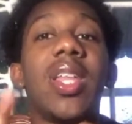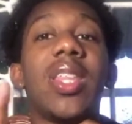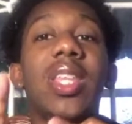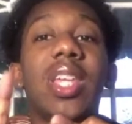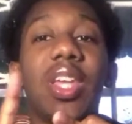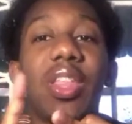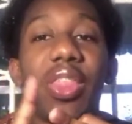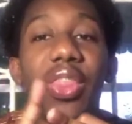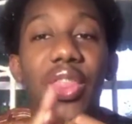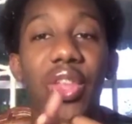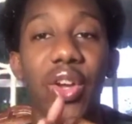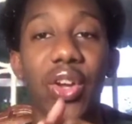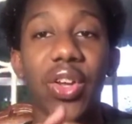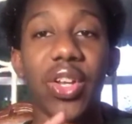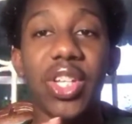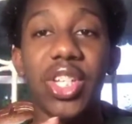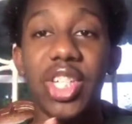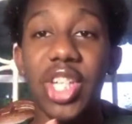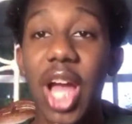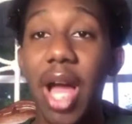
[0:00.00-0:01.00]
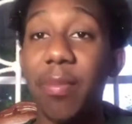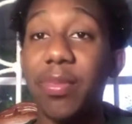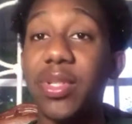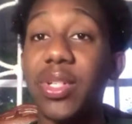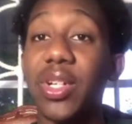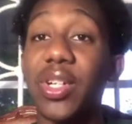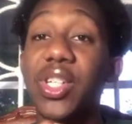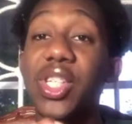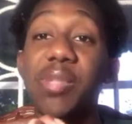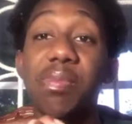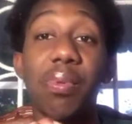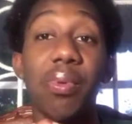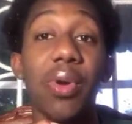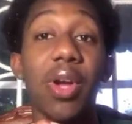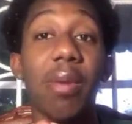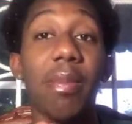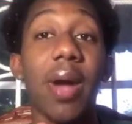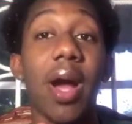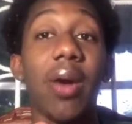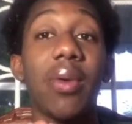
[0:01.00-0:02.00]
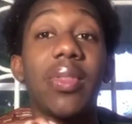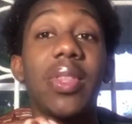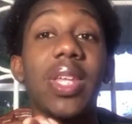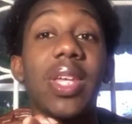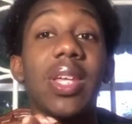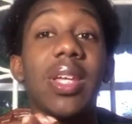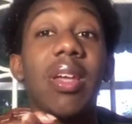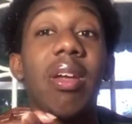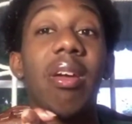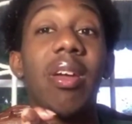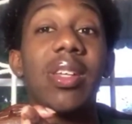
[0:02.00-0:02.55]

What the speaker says: The third chapter spoke about the